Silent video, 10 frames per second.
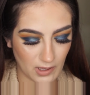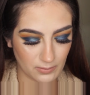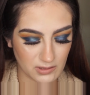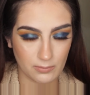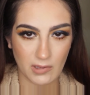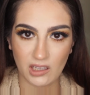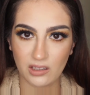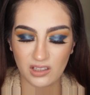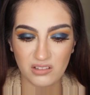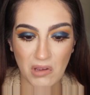Helps it make
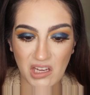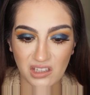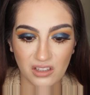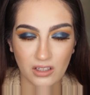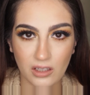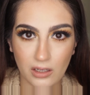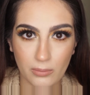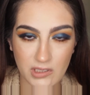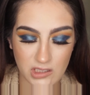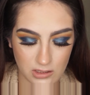it look a little
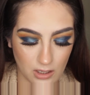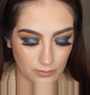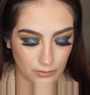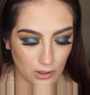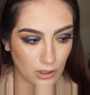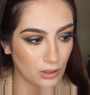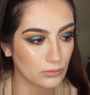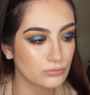bit softer.